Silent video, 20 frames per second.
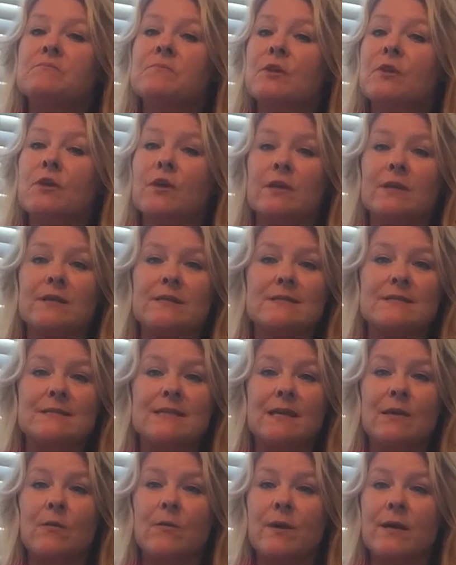Look and
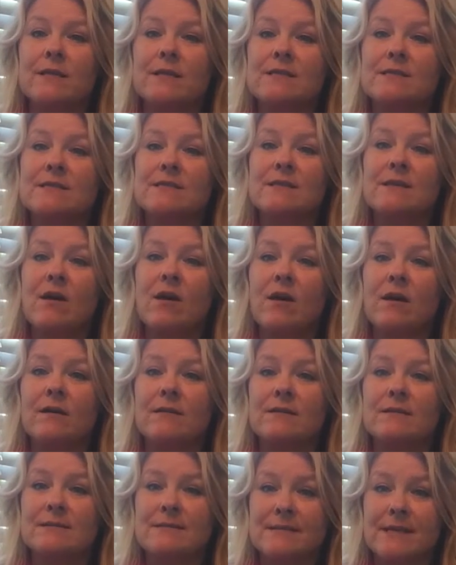see what's
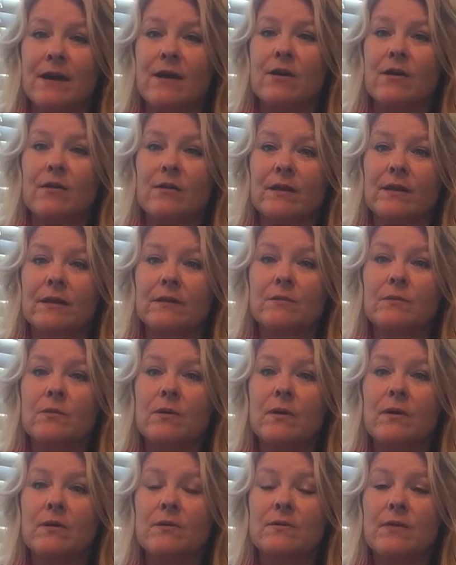on sale, and
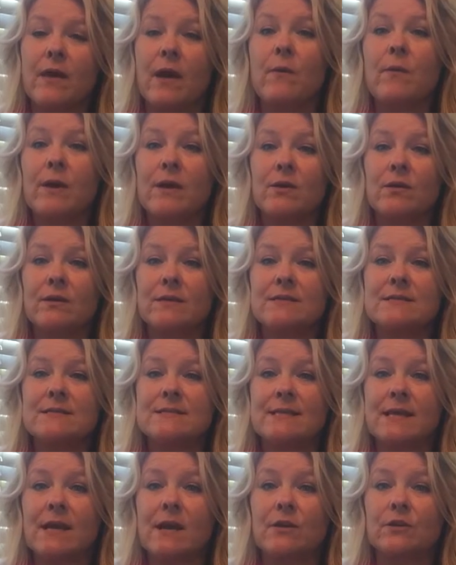that way you can
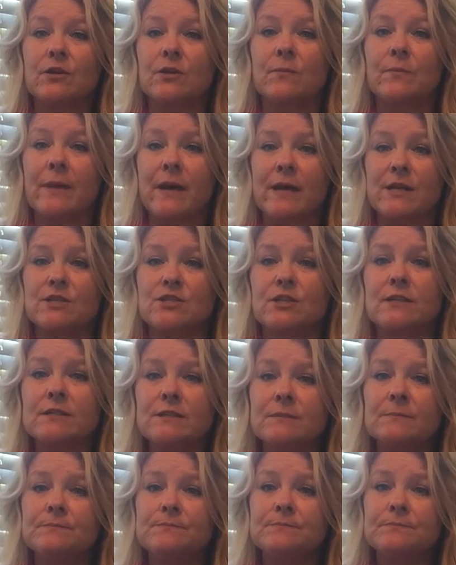stay on your
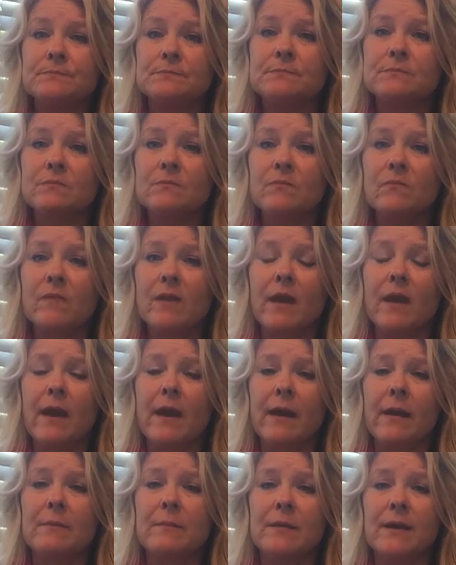budget.
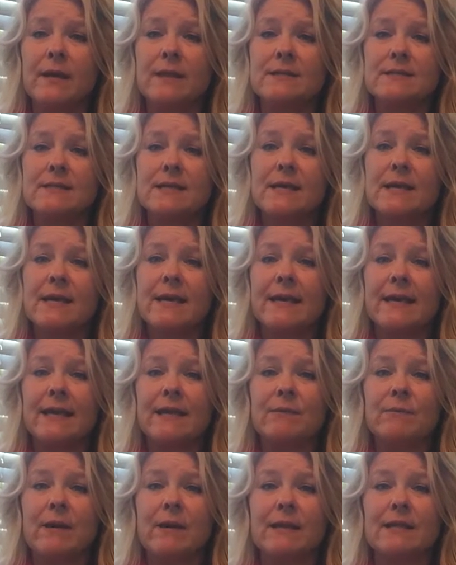But
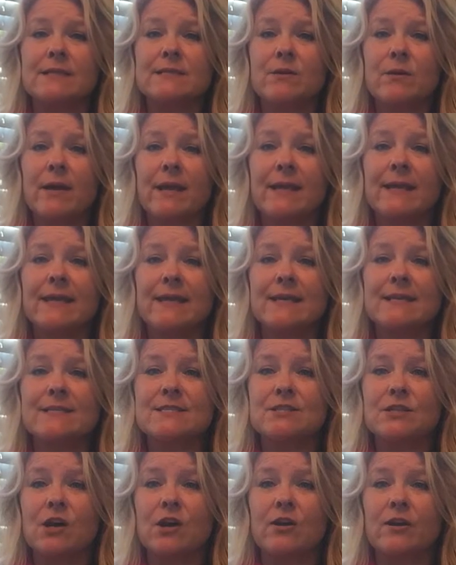anyway, let's go ahead and get
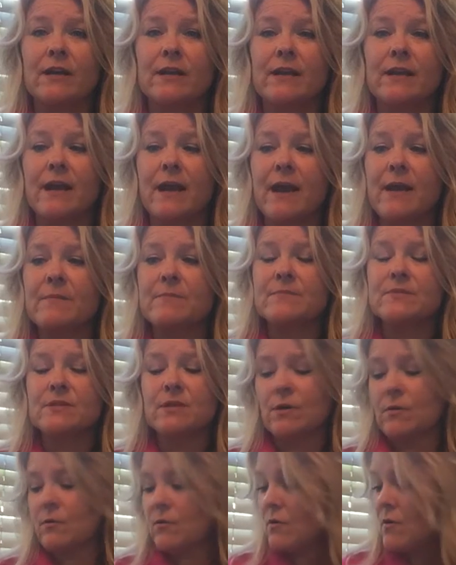started.
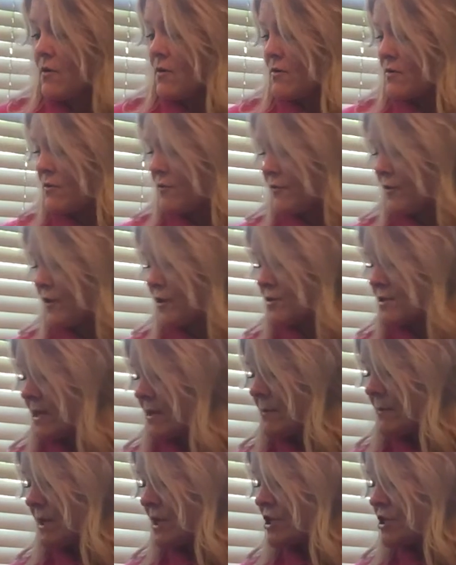So the first thing
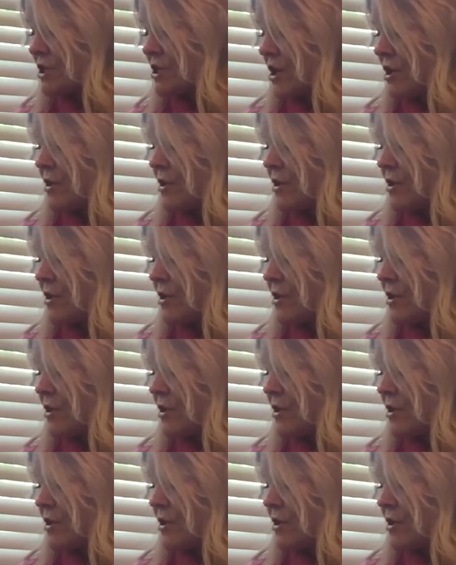I'm going to show